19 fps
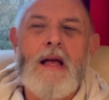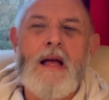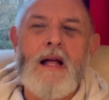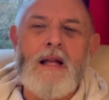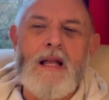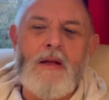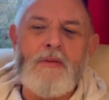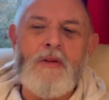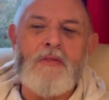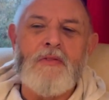
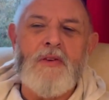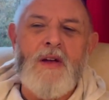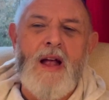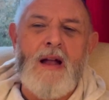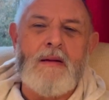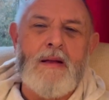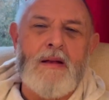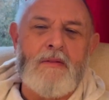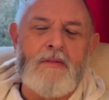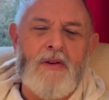
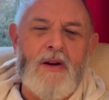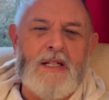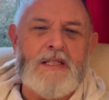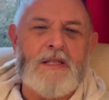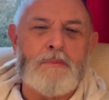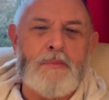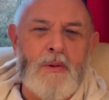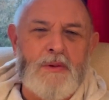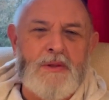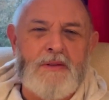a very
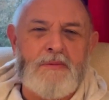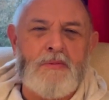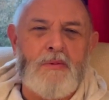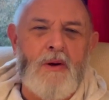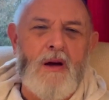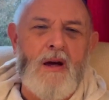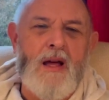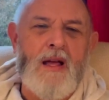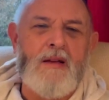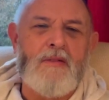supportive
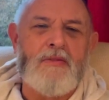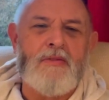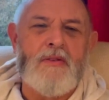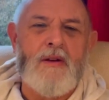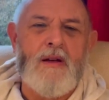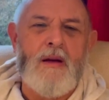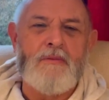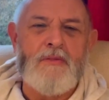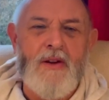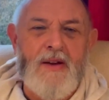wife.
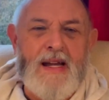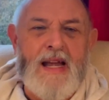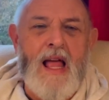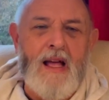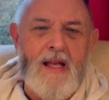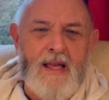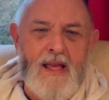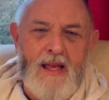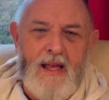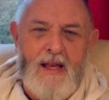I'm very
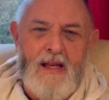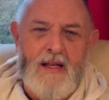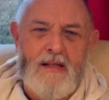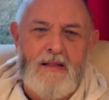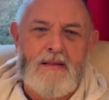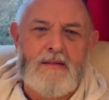lucky.